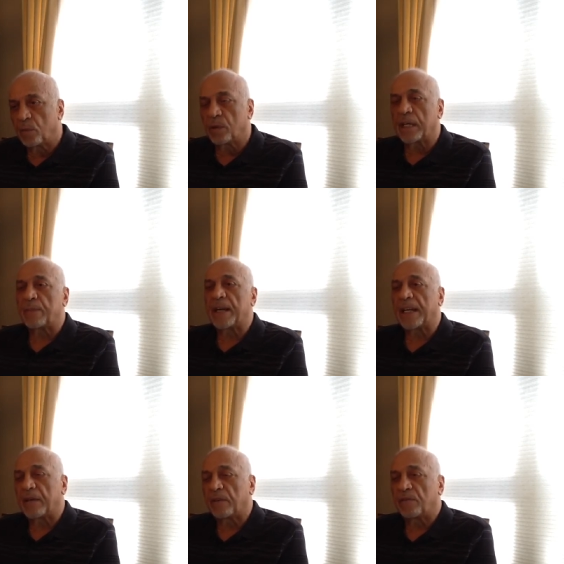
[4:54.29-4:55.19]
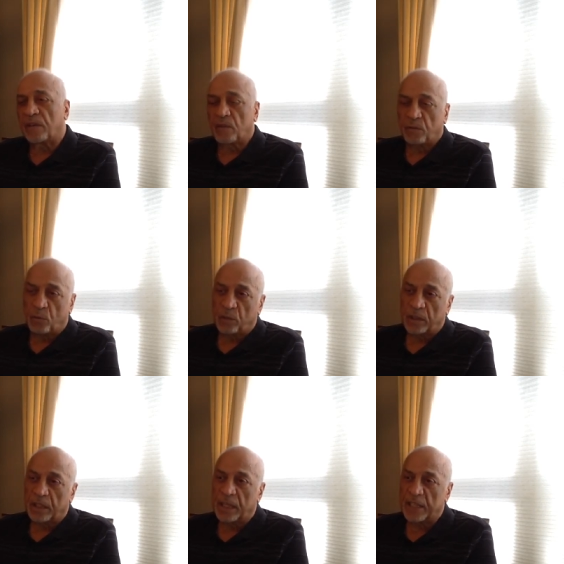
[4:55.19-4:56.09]
1 out of about every 54
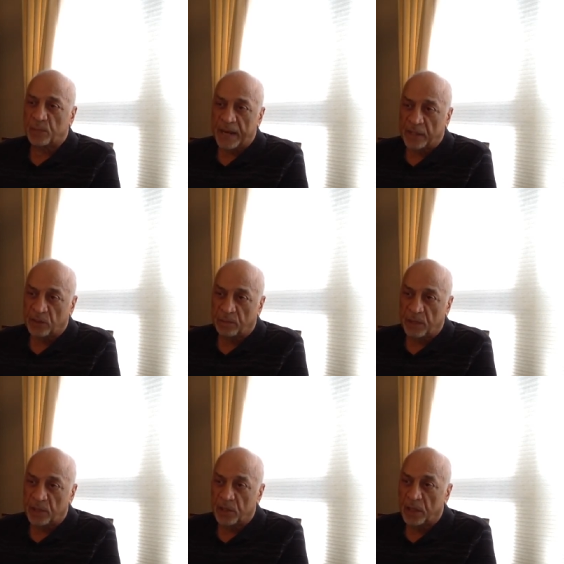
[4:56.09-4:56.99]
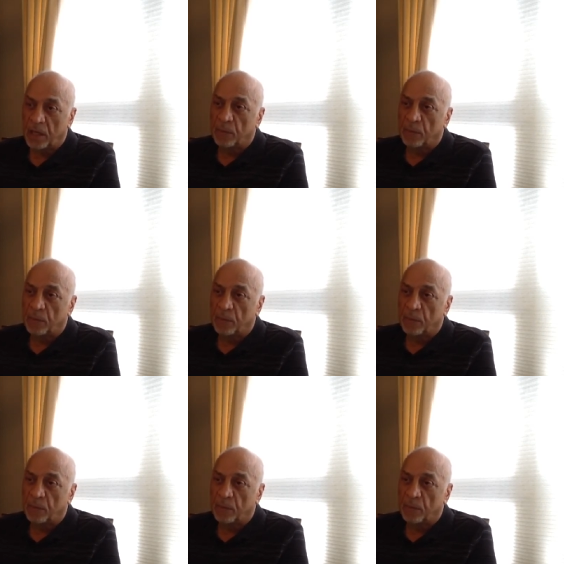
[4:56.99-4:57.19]
Hispanics are in business.